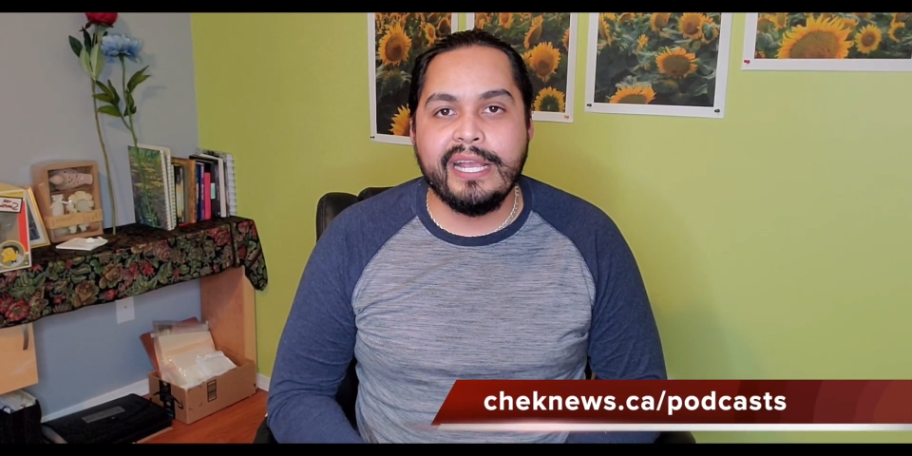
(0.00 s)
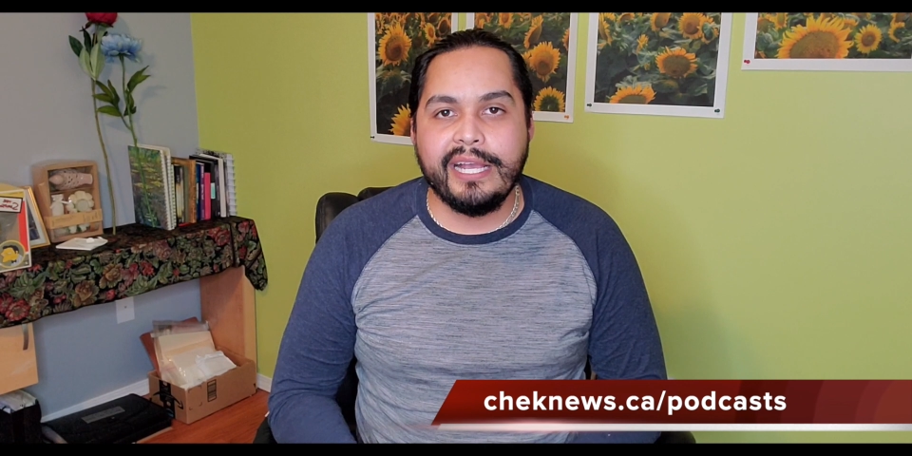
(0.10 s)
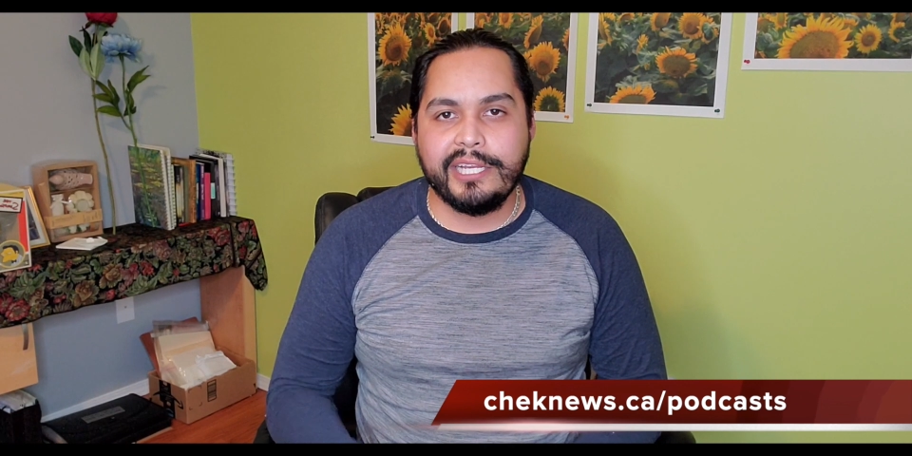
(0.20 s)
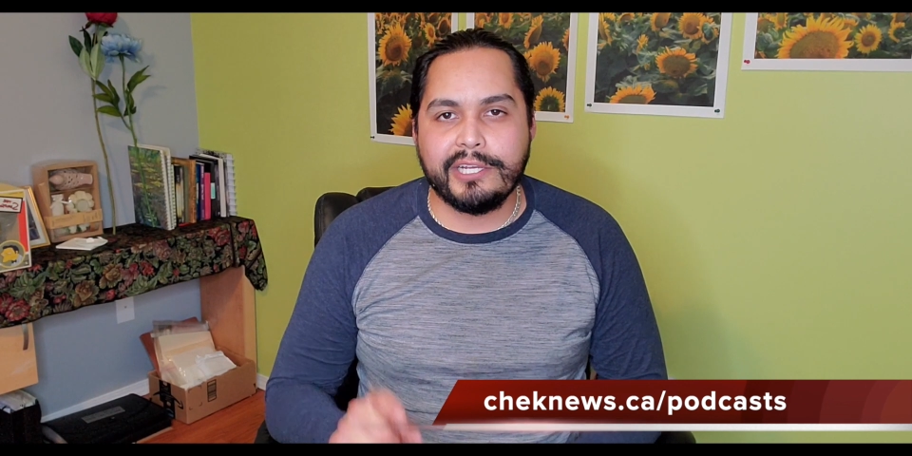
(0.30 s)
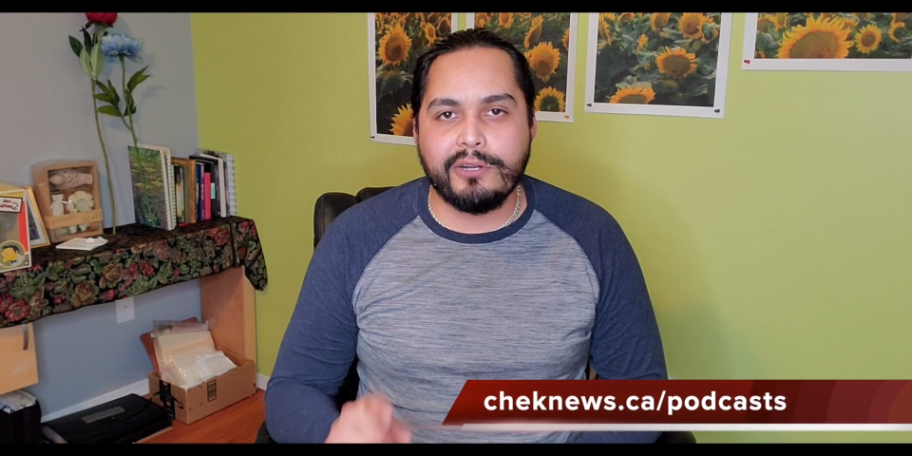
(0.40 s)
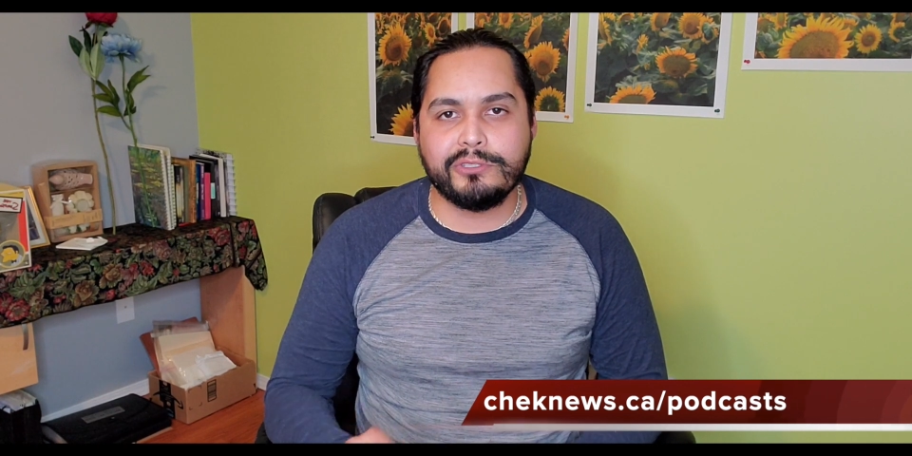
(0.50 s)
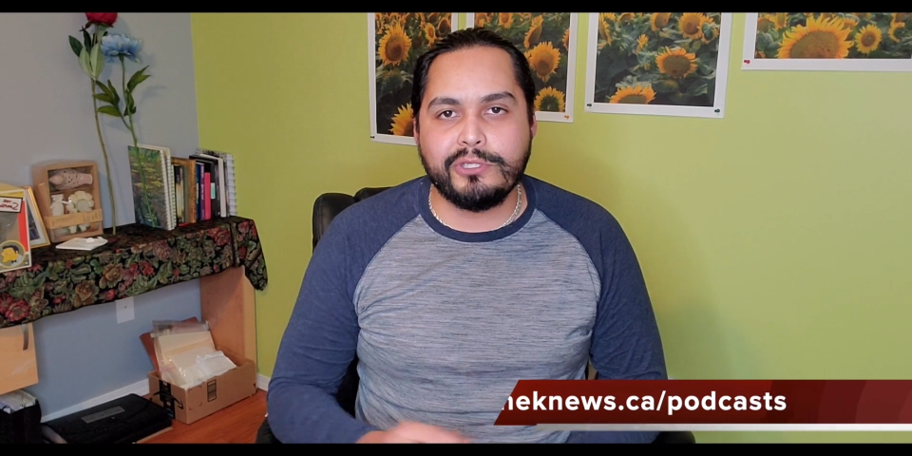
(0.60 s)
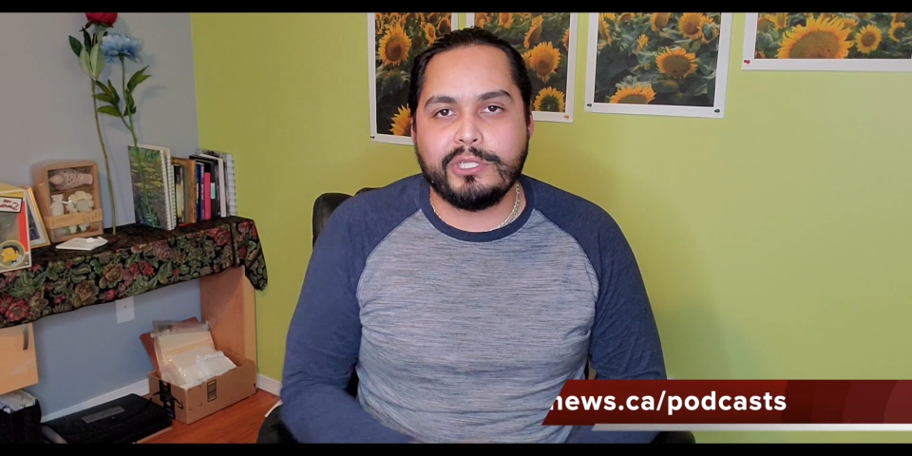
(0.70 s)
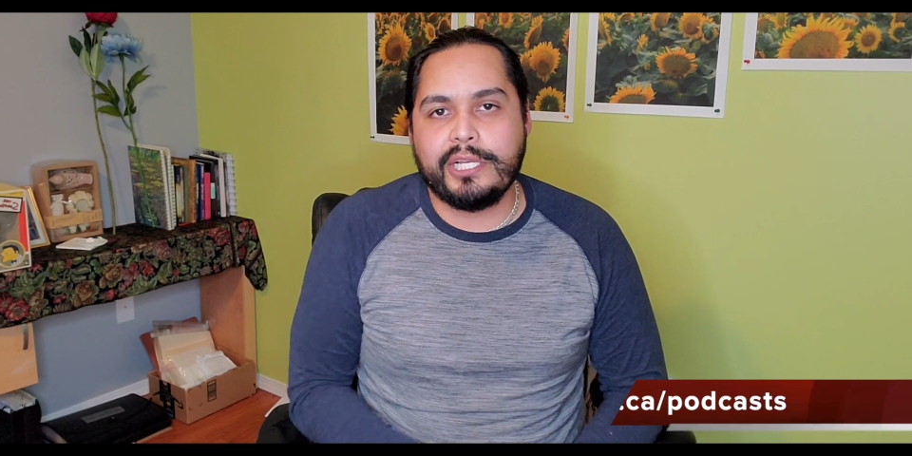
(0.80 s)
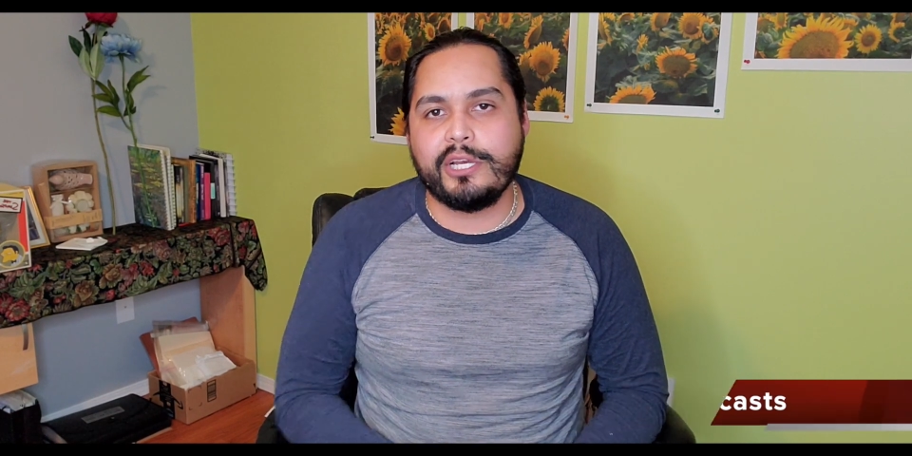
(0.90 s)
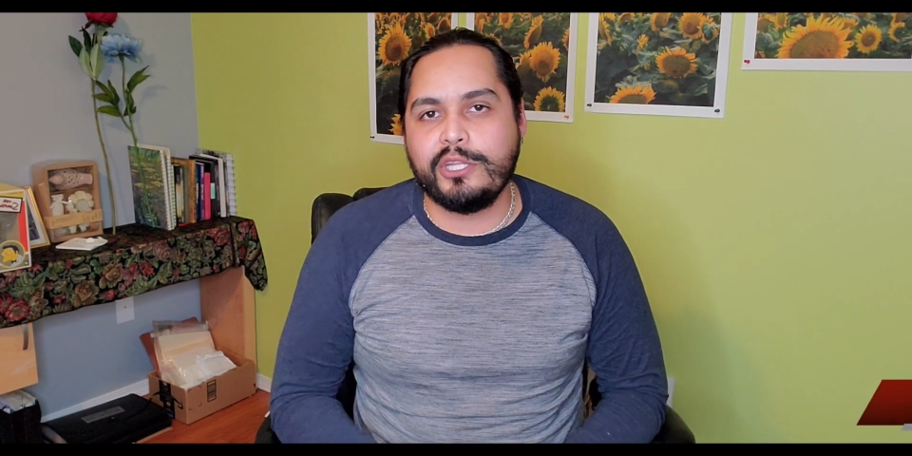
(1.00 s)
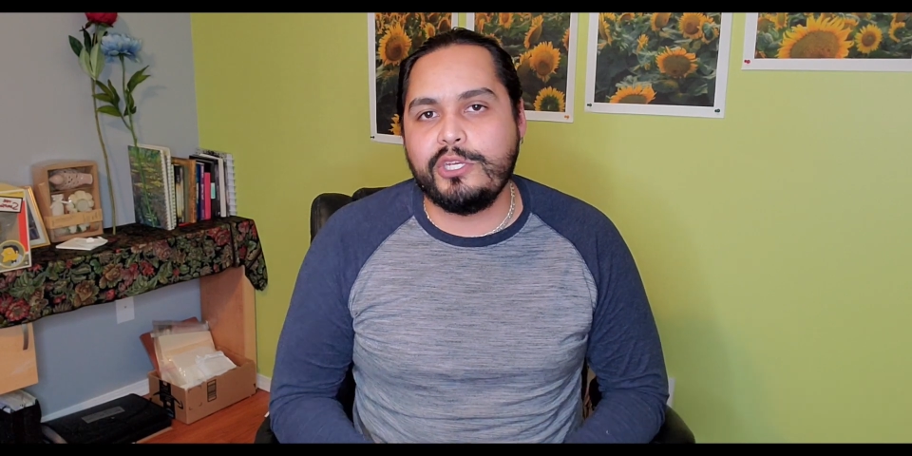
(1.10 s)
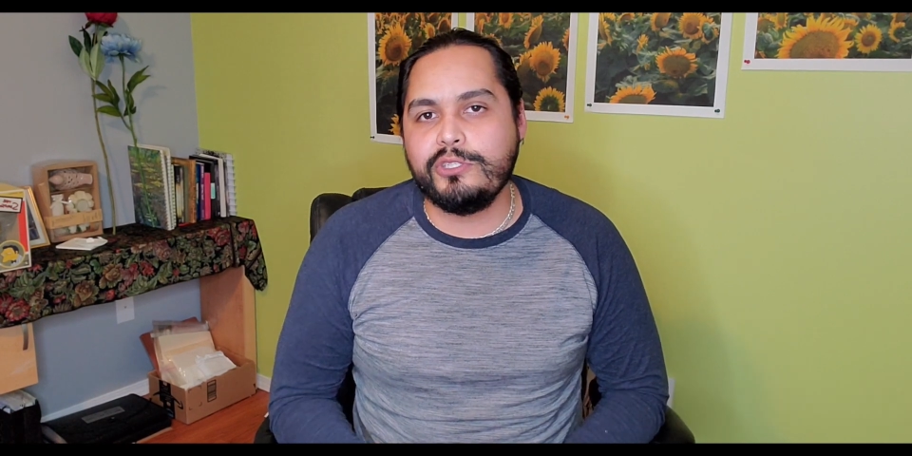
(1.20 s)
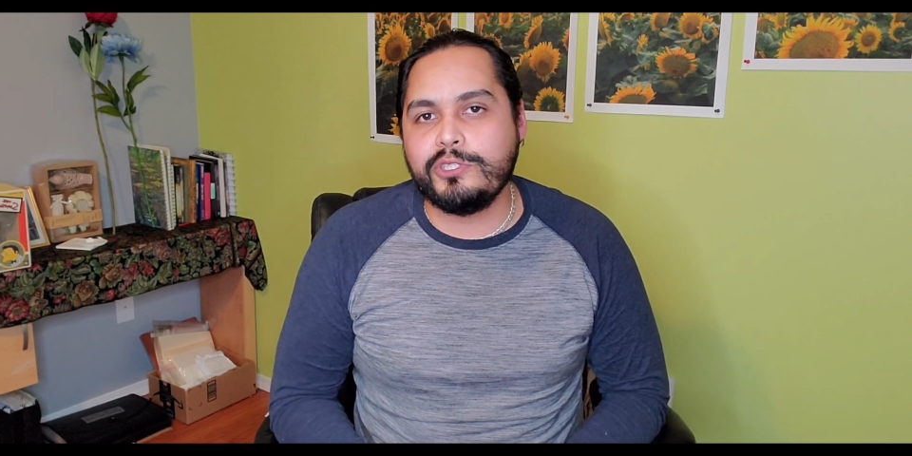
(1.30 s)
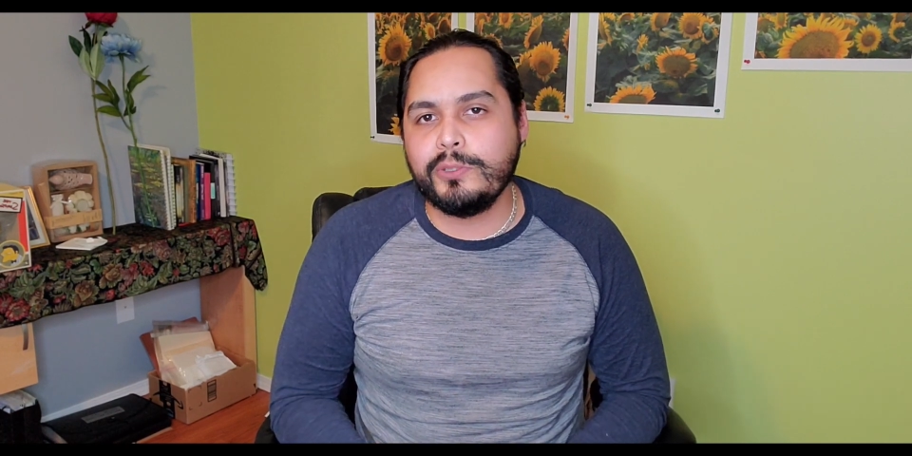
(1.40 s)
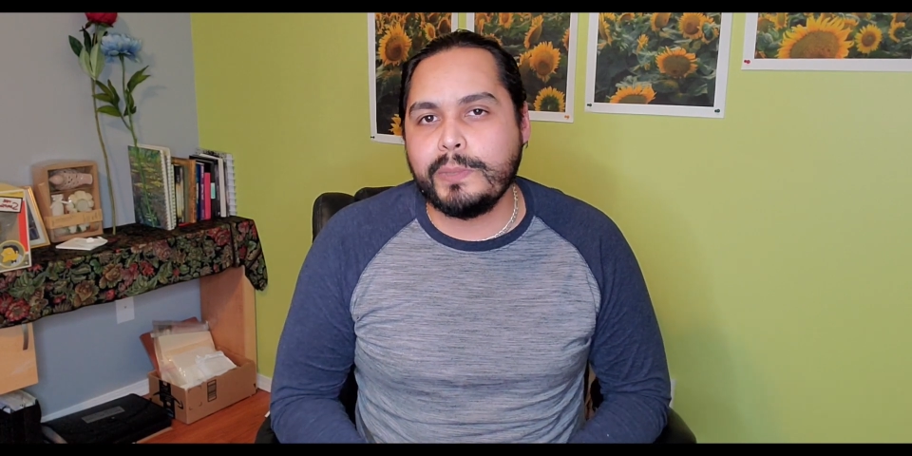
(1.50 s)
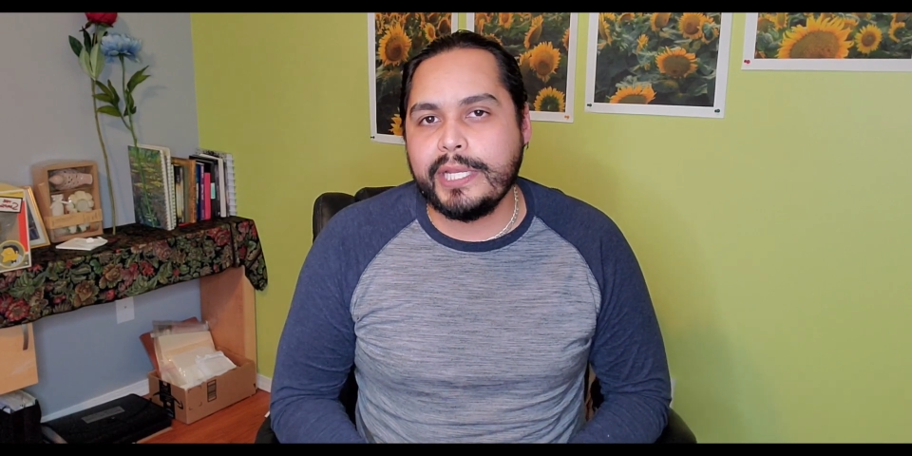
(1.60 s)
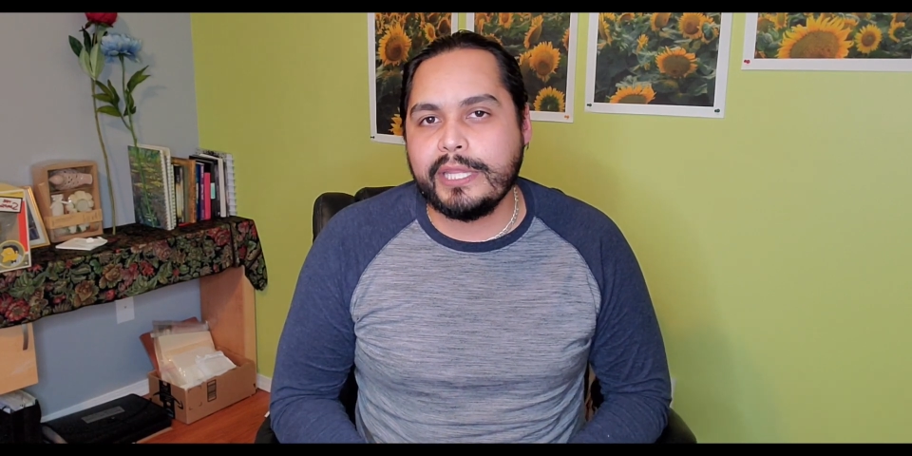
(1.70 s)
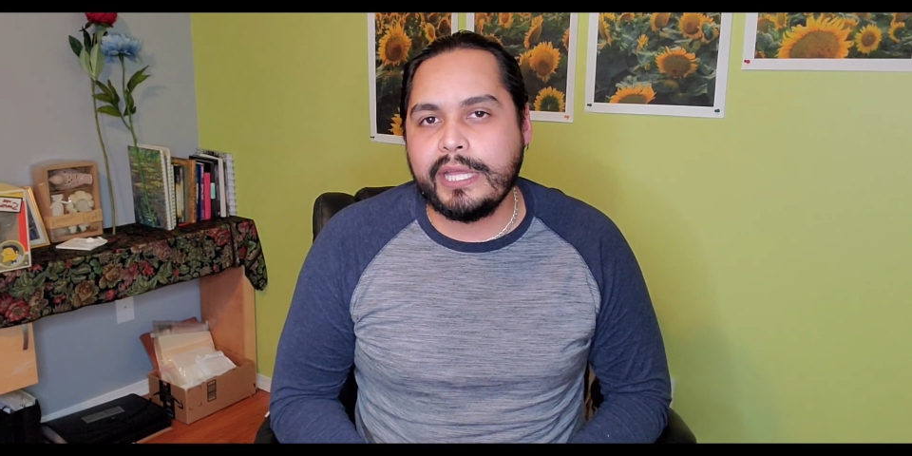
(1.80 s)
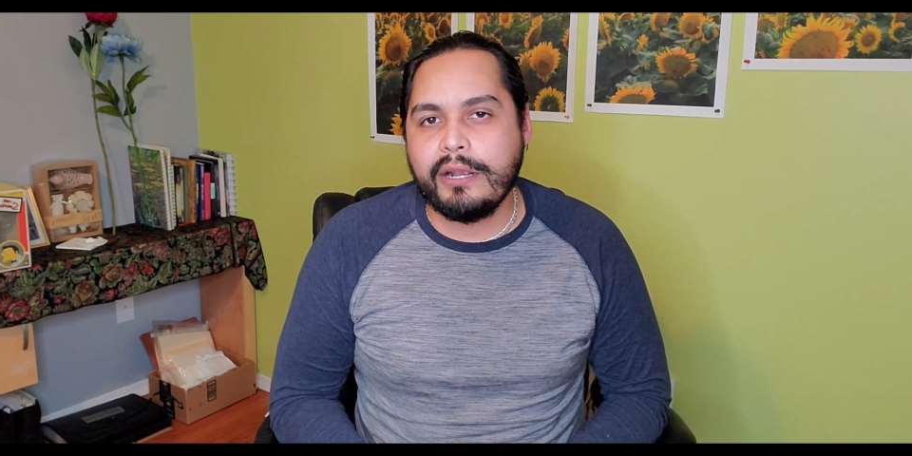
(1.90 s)
And you can also click on the YouTube
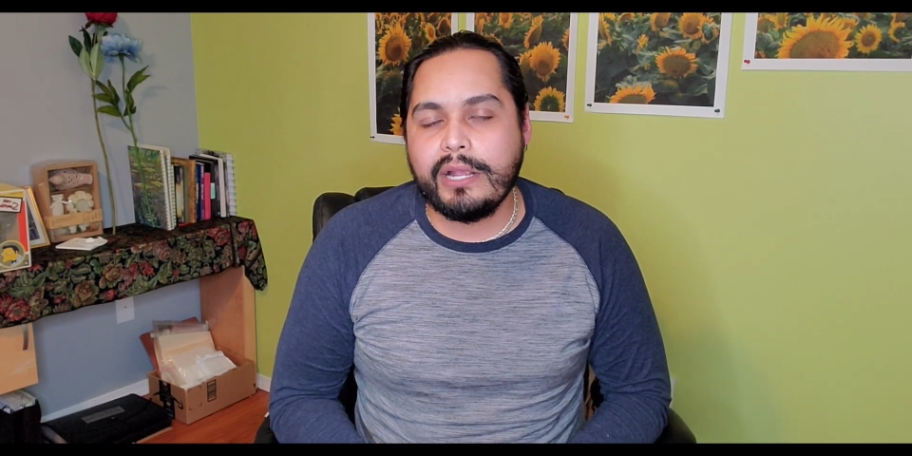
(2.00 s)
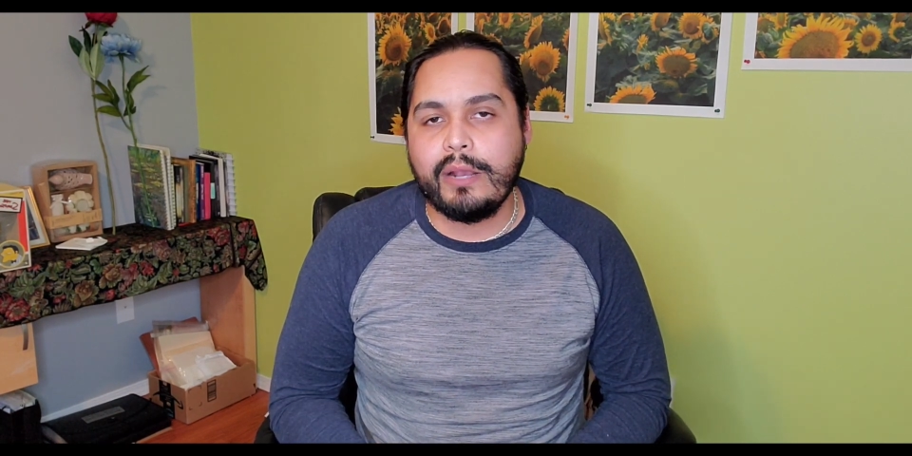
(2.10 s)
link there,